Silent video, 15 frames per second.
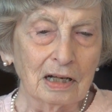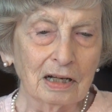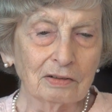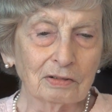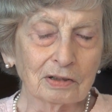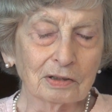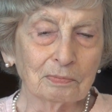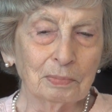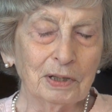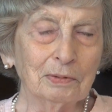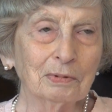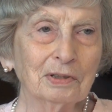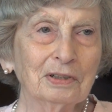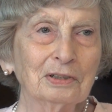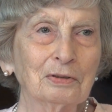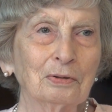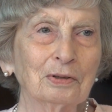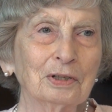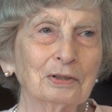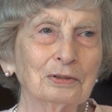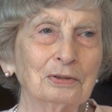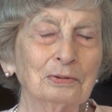have to compete with these
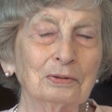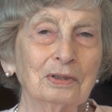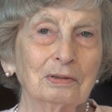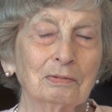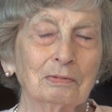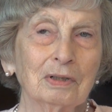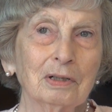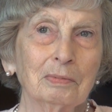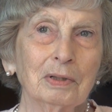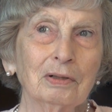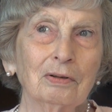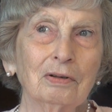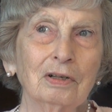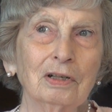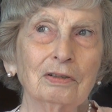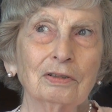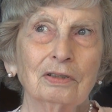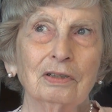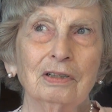lawyers who didn't want to be lawyers.